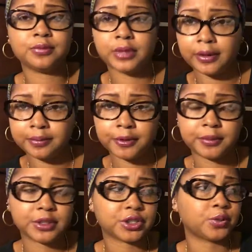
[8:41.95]
That pretty
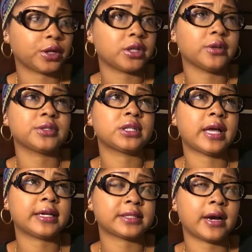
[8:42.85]
much is what closed
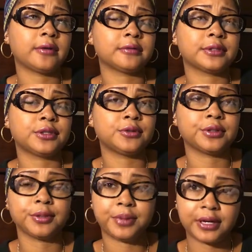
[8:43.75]
class out, was
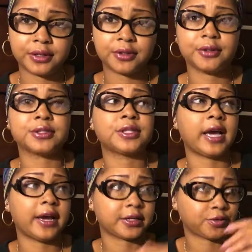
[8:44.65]
doing the pedicures, the
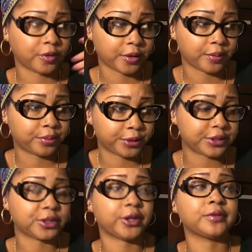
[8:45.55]
act from the
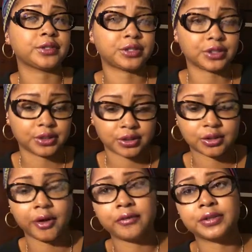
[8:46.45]
pre-service to the
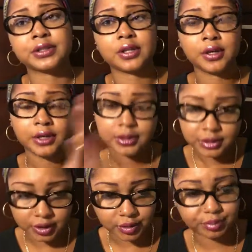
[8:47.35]
service
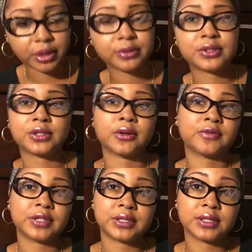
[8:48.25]
to the
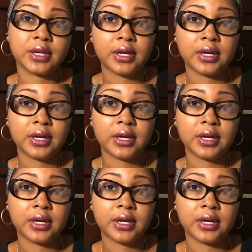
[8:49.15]
post-service,